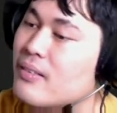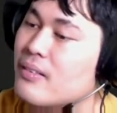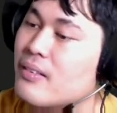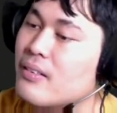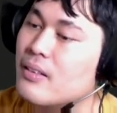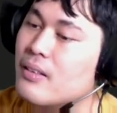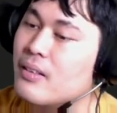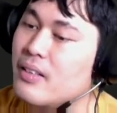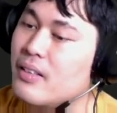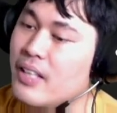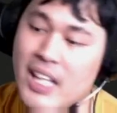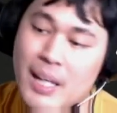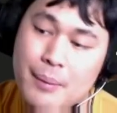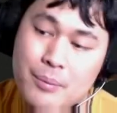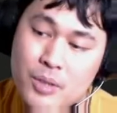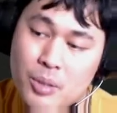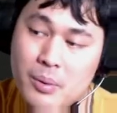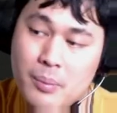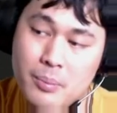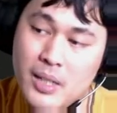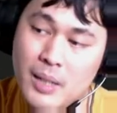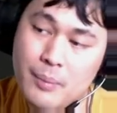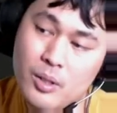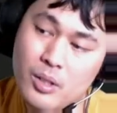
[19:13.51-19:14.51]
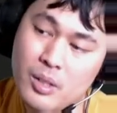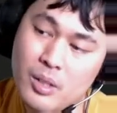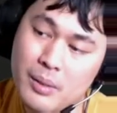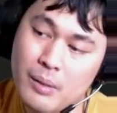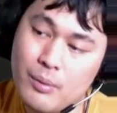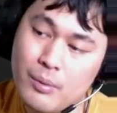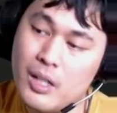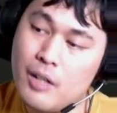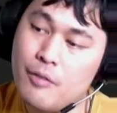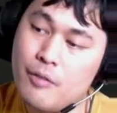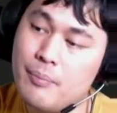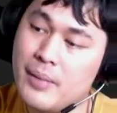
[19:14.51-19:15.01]
M to the power
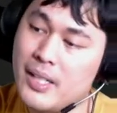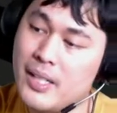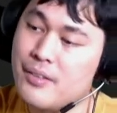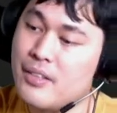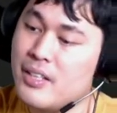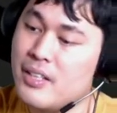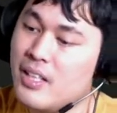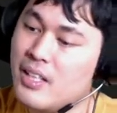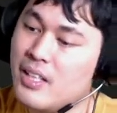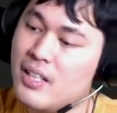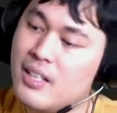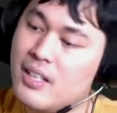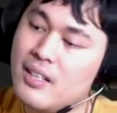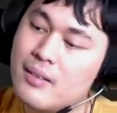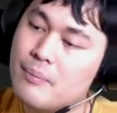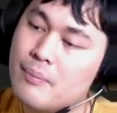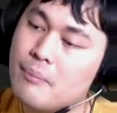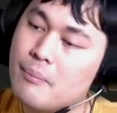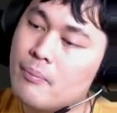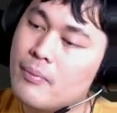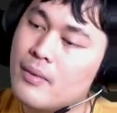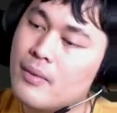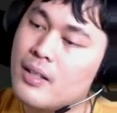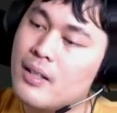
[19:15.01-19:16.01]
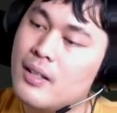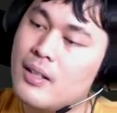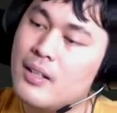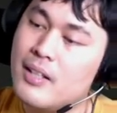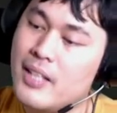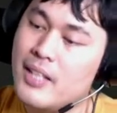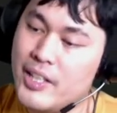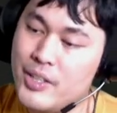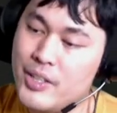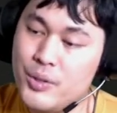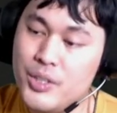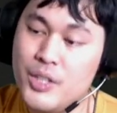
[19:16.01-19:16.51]
of minus a. Now
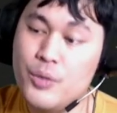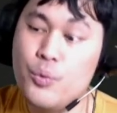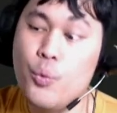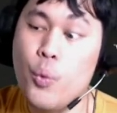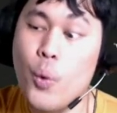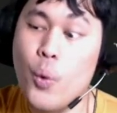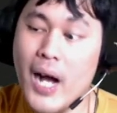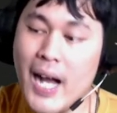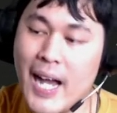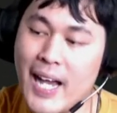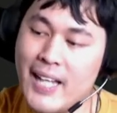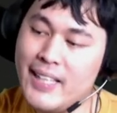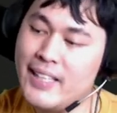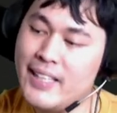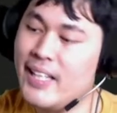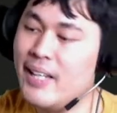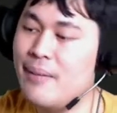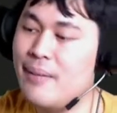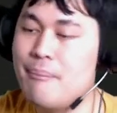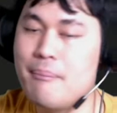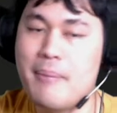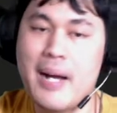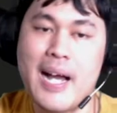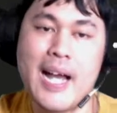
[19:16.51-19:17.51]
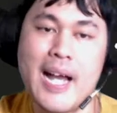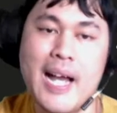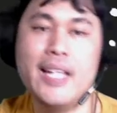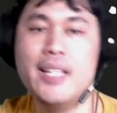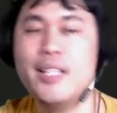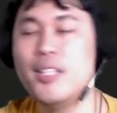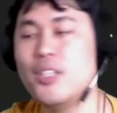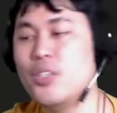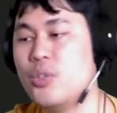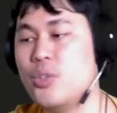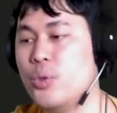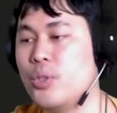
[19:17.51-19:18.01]
you divide m by
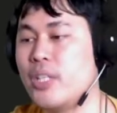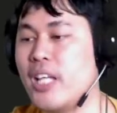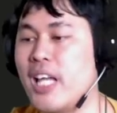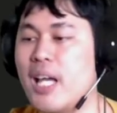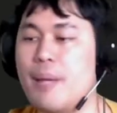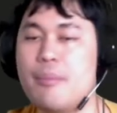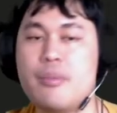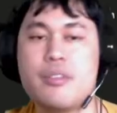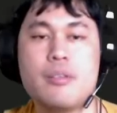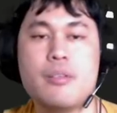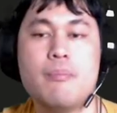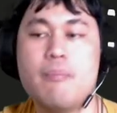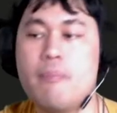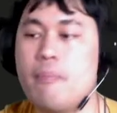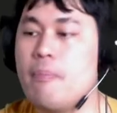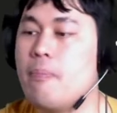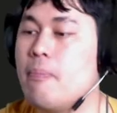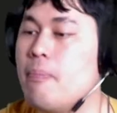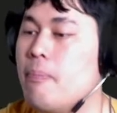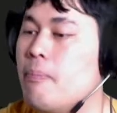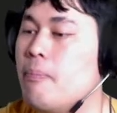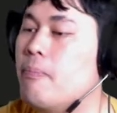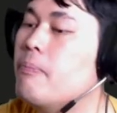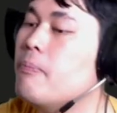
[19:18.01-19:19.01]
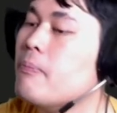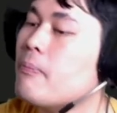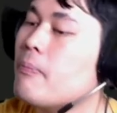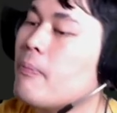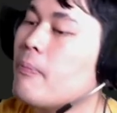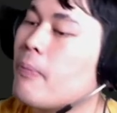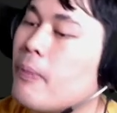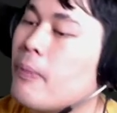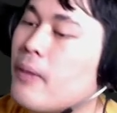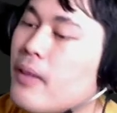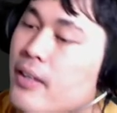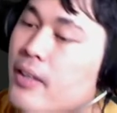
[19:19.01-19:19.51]
2 times. Then
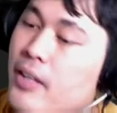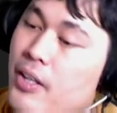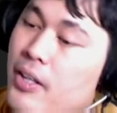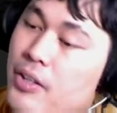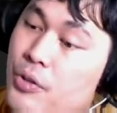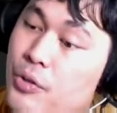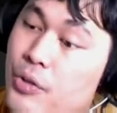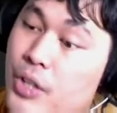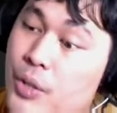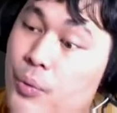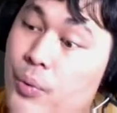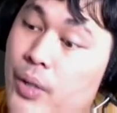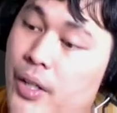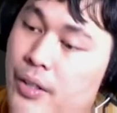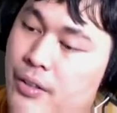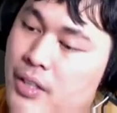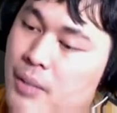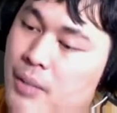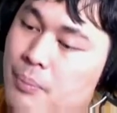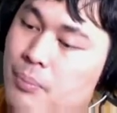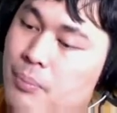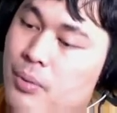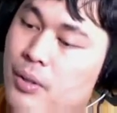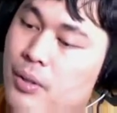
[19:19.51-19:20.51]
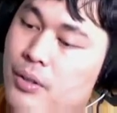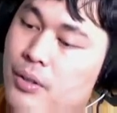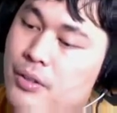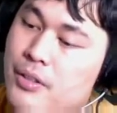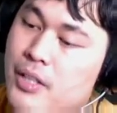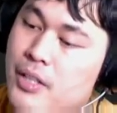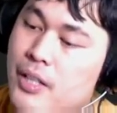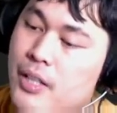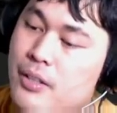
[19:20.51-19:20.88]
you reverse the process.